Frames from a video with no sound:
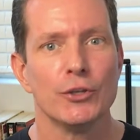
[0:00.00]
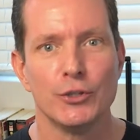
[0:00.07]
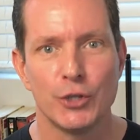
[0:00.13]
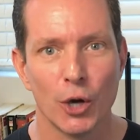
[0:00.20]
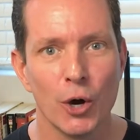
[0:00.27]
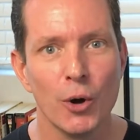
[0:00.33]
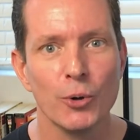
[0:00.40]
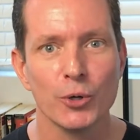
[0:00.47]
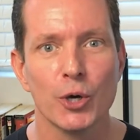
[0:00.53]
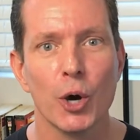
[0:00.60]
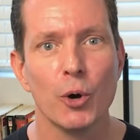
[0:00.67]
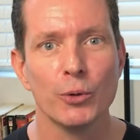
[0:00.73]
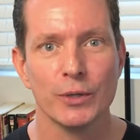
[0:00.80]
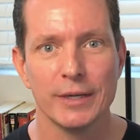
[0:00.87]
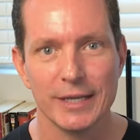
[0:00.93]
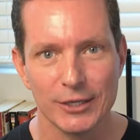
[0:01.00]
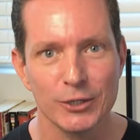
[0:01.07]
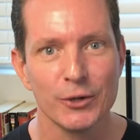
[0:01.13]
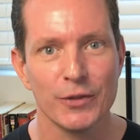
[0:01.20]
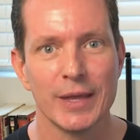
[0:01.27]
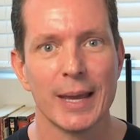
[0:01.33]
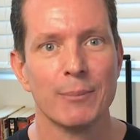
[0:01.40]
Don't go
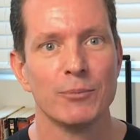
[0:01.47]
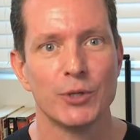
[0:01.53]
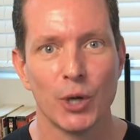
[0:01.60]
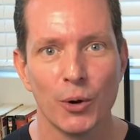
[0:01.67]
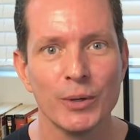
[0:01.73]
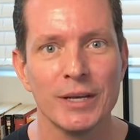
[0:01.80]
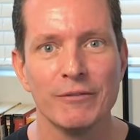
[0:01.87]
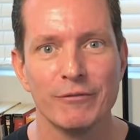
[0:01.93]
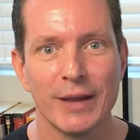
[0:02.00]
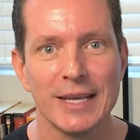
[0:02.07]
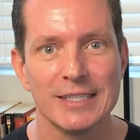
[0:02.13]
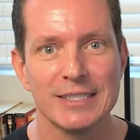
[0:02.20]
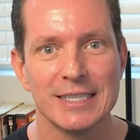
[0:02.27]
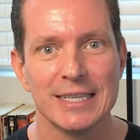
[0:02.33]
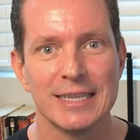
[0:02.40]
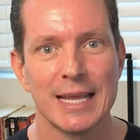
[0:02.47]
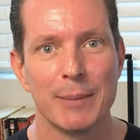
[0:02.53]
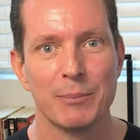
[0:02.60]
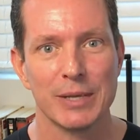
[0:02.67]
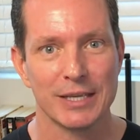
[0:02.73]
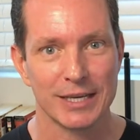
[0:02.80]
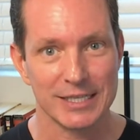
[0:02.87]
near them. Don't invest in
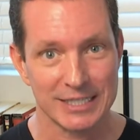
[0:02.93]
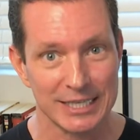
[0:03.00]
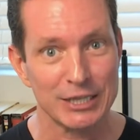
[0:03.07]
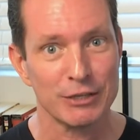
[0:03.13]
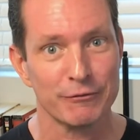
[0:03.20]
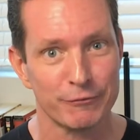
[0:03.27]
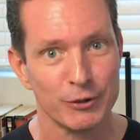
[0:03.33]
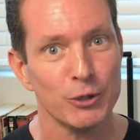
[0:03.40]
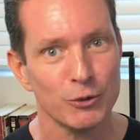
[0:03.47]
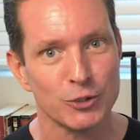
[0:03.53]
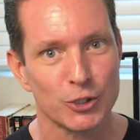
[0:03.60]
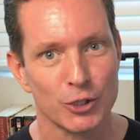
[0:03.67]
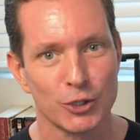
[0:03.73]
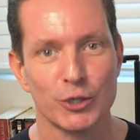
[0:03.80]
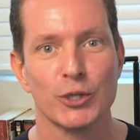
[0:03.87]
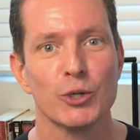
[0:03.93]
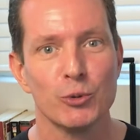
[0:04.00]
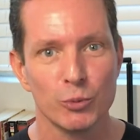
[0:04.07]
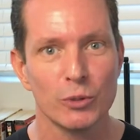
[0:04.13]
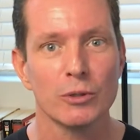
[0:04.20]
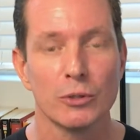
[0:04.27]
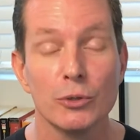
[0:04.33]
them because in the future you
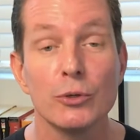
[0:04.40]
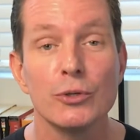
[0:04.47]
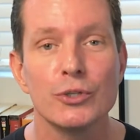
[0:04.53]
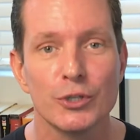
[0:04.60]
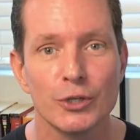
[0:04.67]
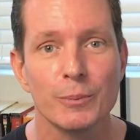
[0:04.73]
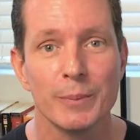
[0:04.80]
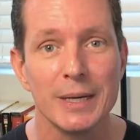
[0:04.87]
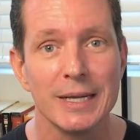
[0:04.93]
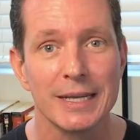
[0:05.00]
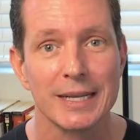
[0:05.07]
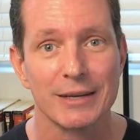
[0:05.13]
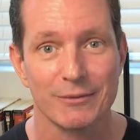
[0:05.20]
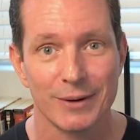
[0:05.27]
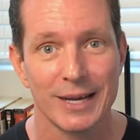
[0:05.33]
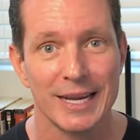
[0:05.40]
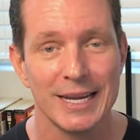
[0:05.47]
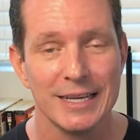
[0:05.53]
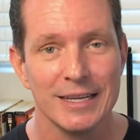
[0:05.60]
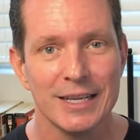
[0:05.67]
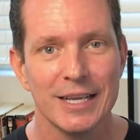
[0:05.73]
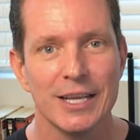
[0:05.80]
will lose your money,
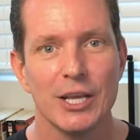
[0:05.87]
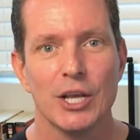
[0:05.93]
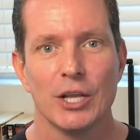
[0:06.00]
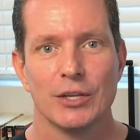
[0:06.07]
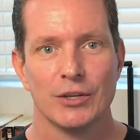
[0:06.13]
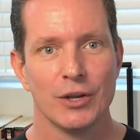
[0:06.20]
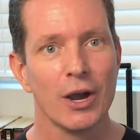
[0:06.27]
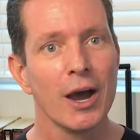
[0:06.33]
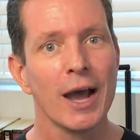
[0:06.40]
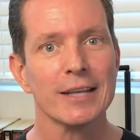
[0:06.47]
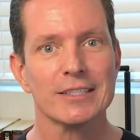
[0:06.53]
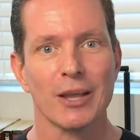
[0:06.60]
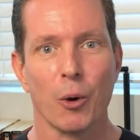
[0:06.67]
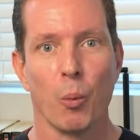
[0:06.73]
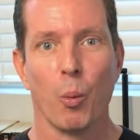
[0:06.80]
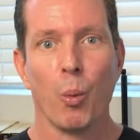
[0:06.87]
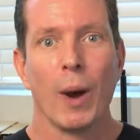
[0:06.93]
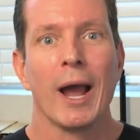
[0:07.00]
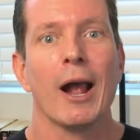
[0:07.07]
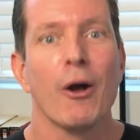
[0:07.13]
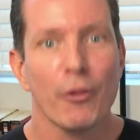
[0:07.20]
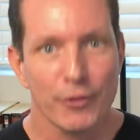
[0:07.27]
right? Not
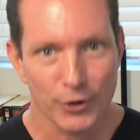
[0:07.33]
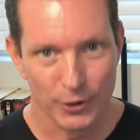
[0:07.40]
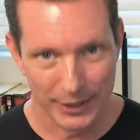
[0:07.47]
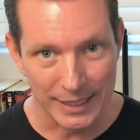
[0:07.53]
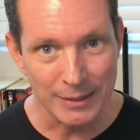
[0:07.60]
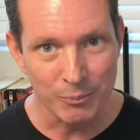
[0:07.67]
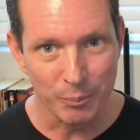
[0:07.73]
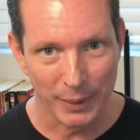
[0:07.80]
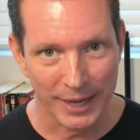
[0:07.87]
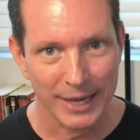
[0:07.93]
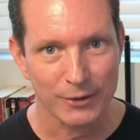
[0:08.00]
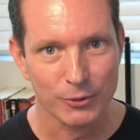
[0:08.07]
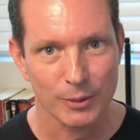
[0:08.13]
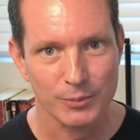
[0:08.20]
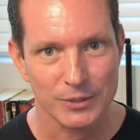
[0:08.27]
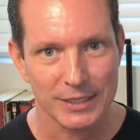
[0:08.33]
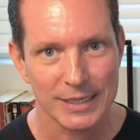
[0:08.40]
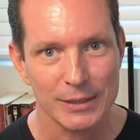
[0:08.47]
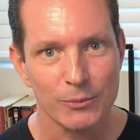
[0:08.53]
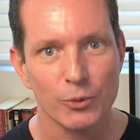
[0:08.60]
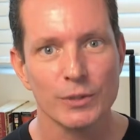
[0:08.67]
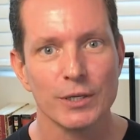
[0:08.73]
while they're in
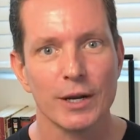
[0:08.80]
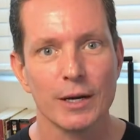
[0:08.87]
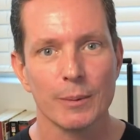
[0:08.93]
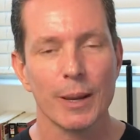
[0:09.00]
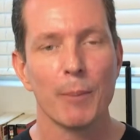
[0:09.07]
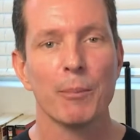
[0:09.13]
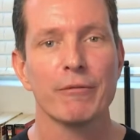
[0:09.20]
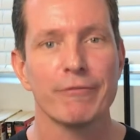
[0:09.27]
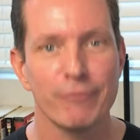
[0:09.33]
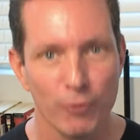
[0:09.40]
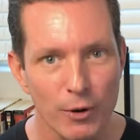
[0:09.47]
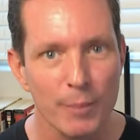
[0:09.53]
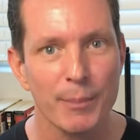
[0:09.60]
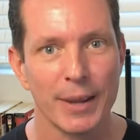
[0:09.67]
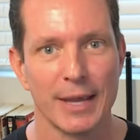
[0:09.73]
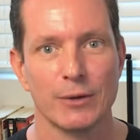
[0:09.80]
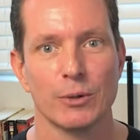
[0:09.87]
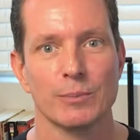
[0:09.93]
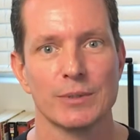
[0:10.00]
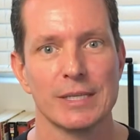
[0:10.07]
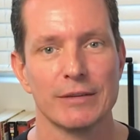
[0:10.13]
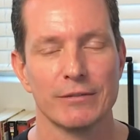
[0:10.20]
bankruptcy. We're talking about before
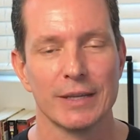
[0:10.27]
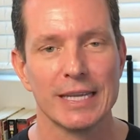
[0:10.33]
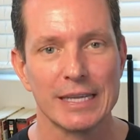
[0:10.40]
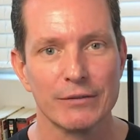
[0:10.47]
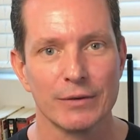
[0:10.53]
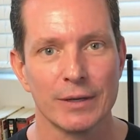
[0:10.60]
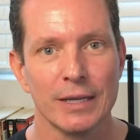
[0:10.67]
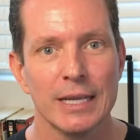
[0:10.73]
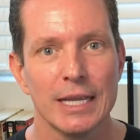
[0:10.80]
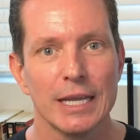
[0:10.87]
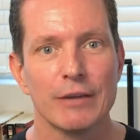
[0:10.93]
bankruptcy, even.